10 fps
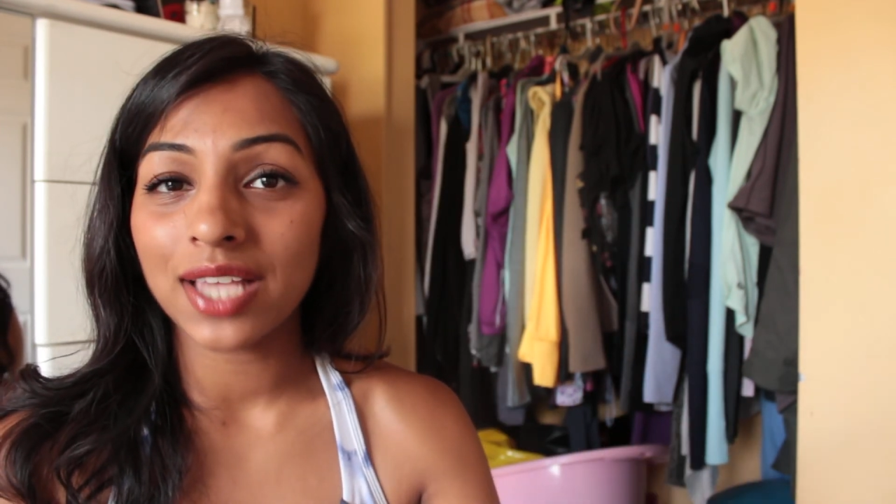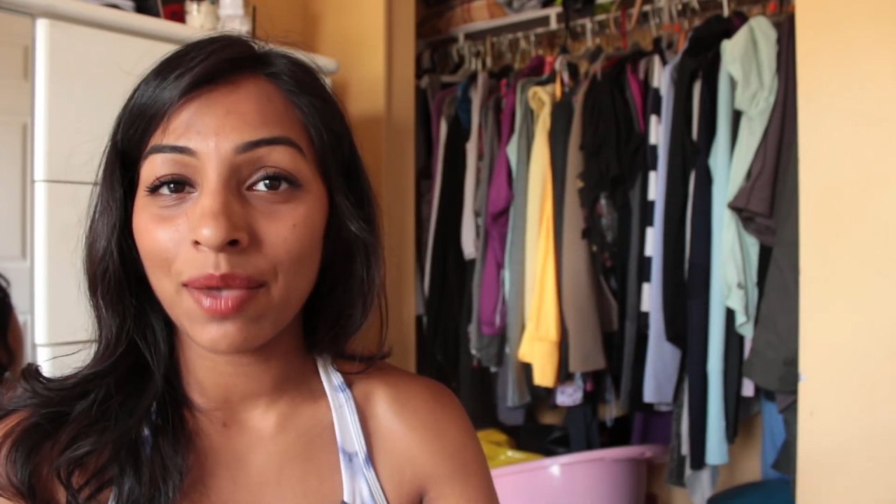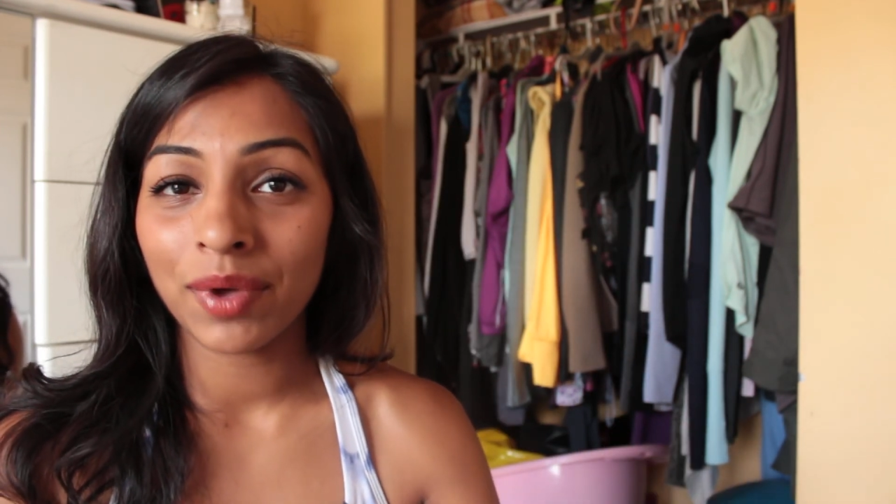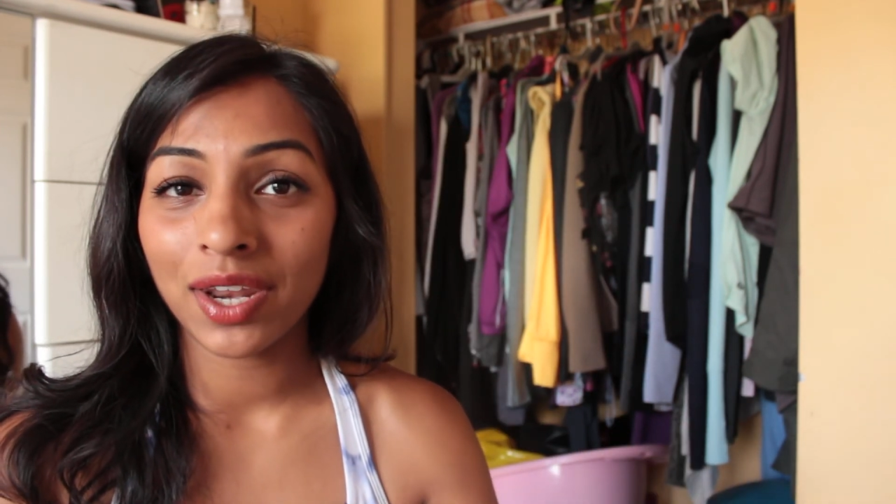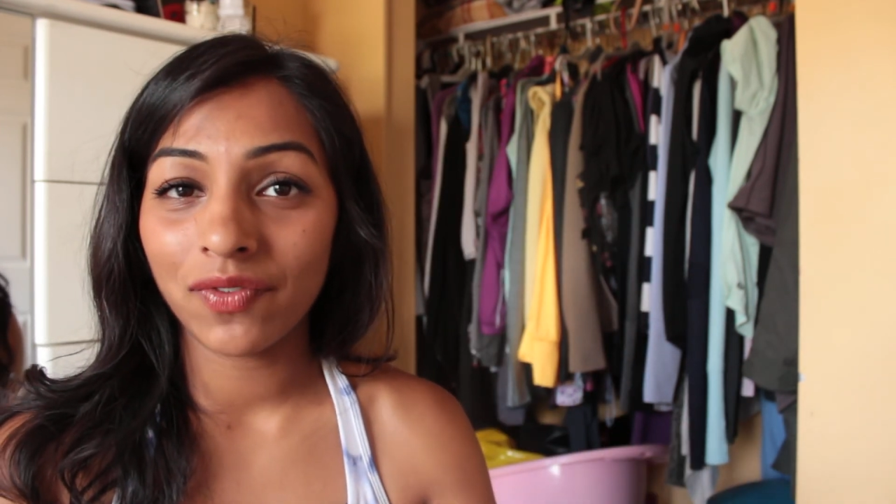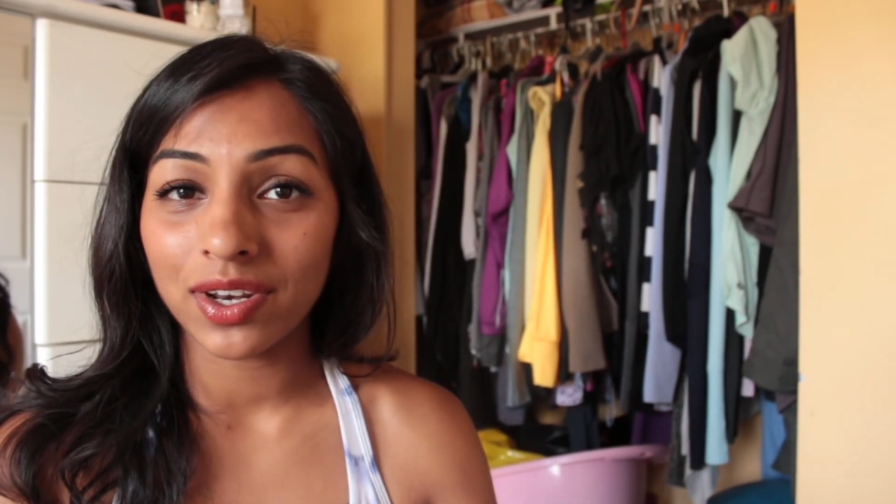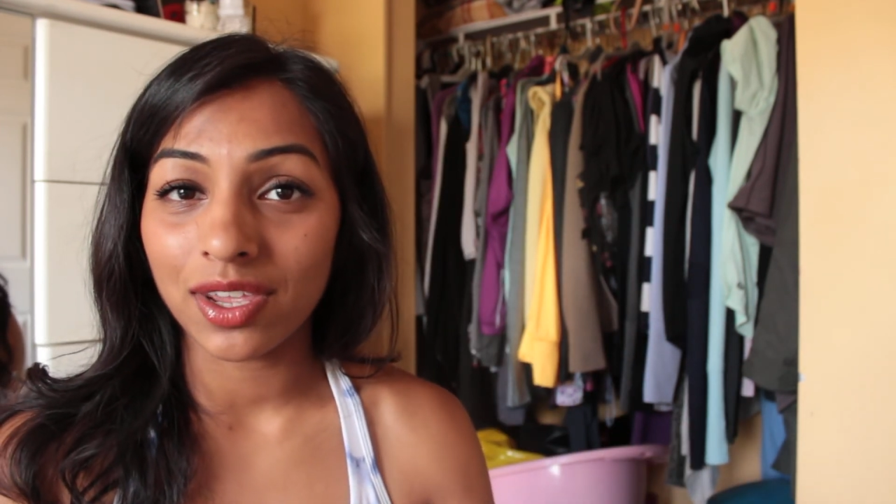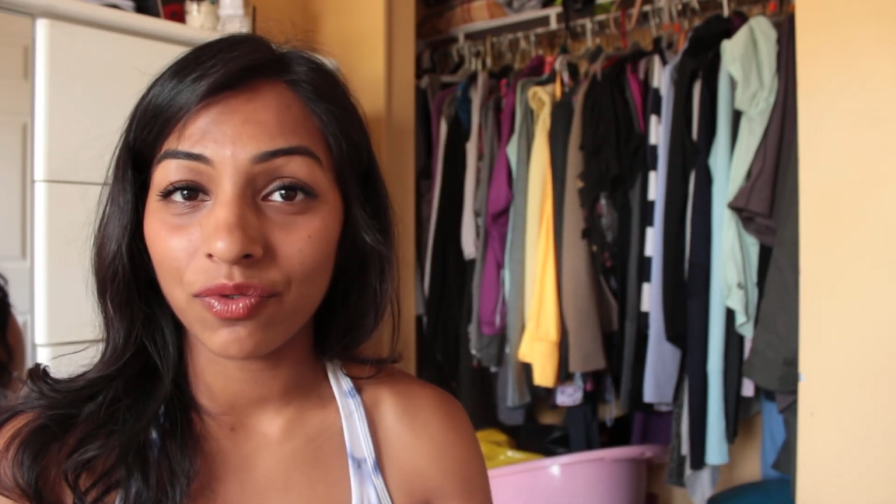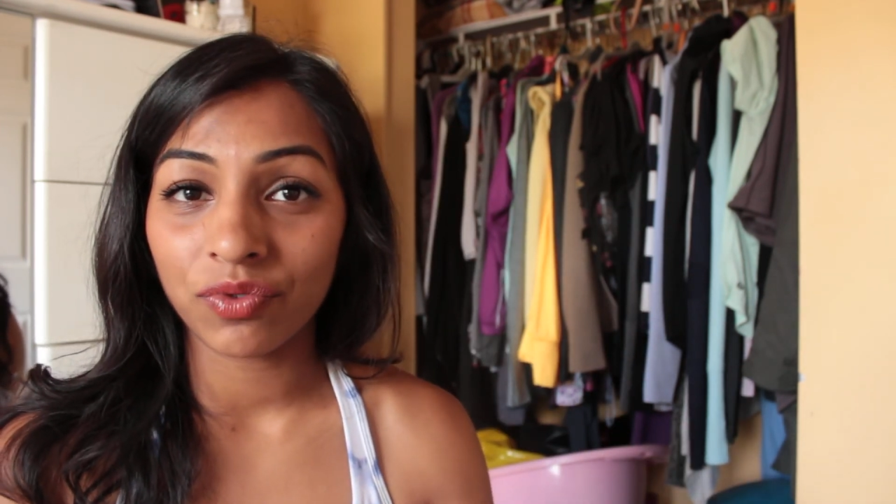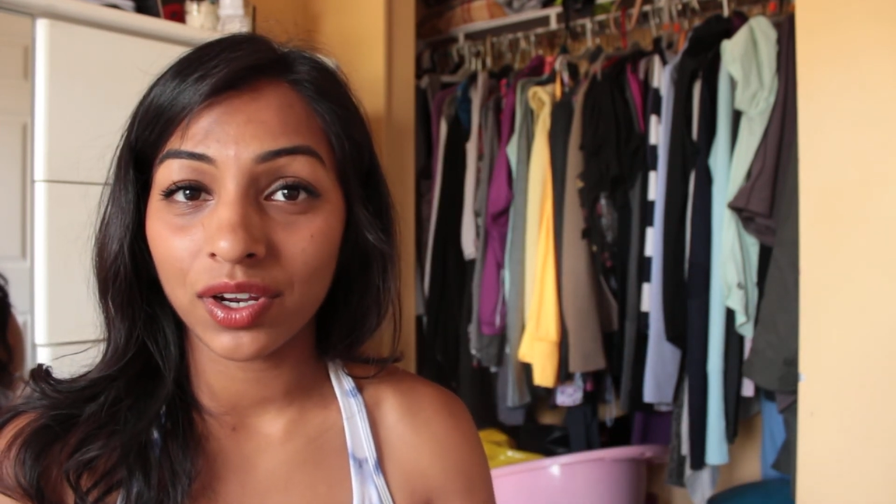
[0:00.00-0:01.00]
I'm kind of a
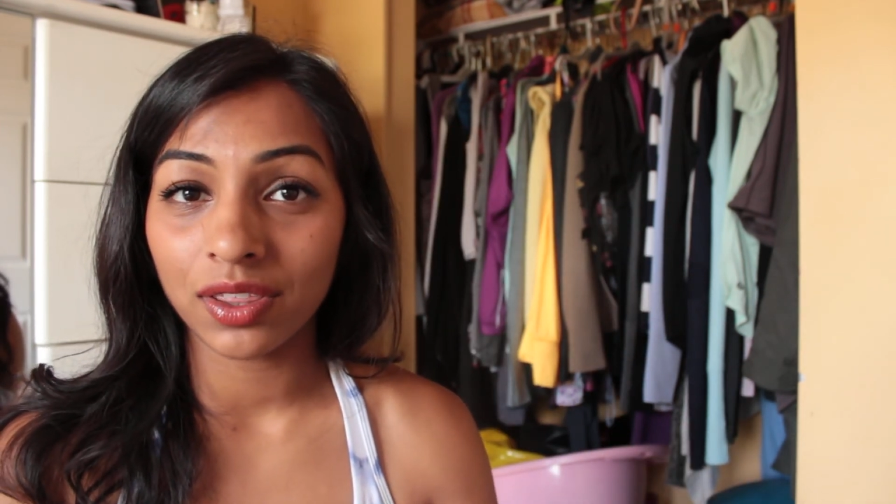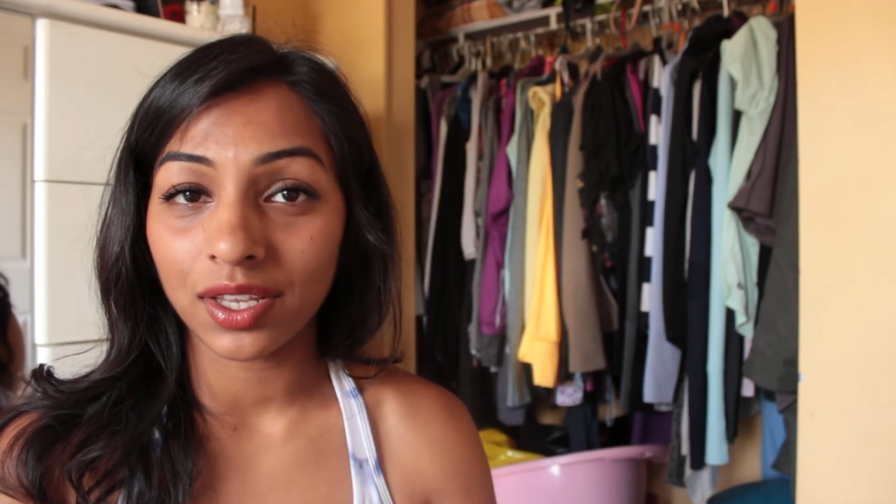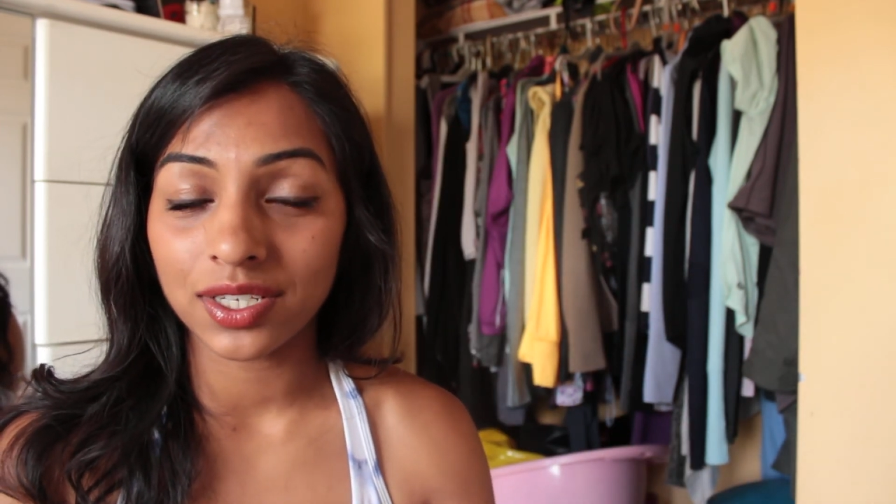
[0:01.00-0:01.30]
neat freak and like